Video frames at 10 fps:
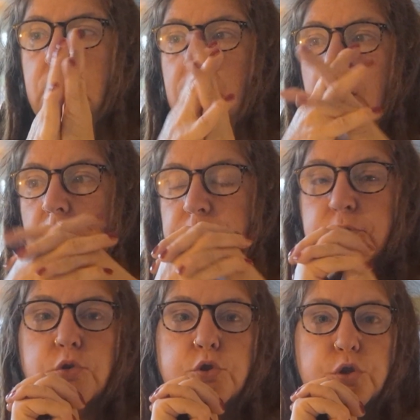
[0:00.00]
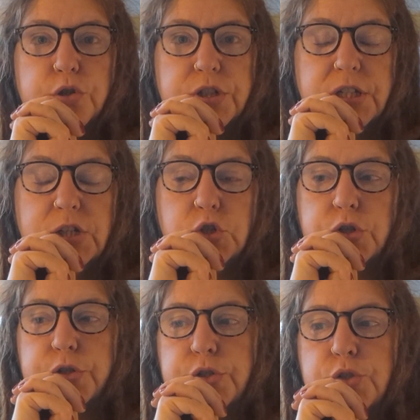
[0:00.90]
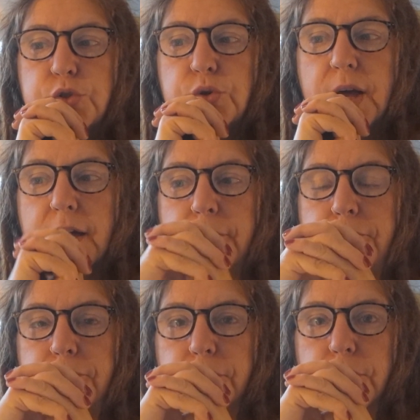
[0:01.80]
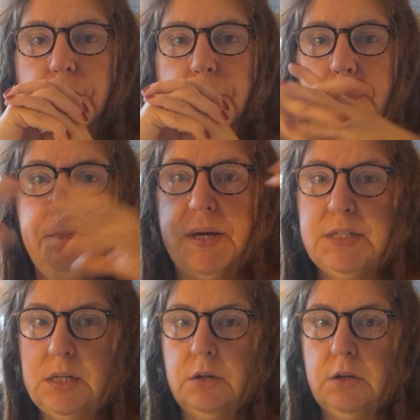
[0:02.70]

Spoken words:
future teachers to have the basic